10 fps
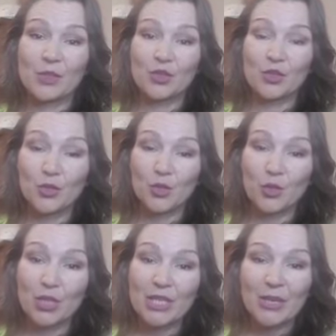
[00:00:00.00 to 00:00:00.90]
to
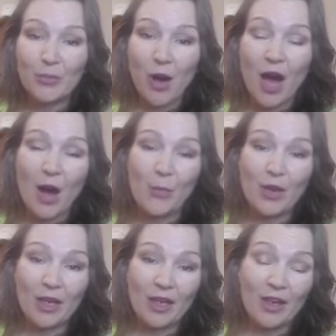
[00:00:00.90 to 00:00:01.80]
keep up a
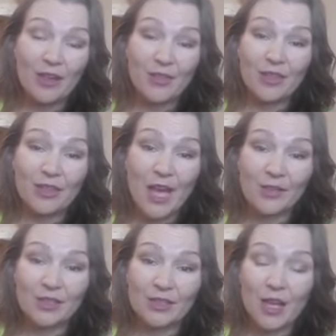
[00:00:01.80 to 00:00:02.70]
healthy
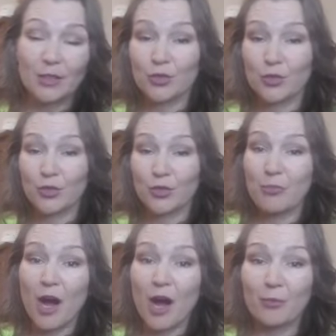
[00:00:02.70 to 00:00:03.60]
lifestyle, to keep
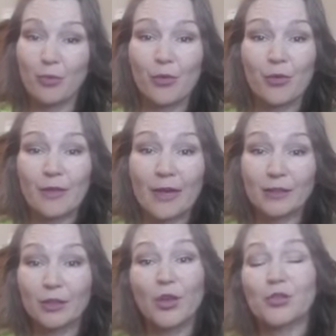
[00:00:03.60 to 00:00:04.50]
up with
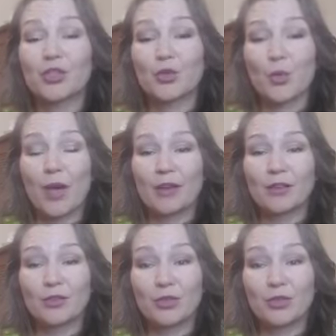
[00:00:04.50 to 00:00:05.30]
that lost weight,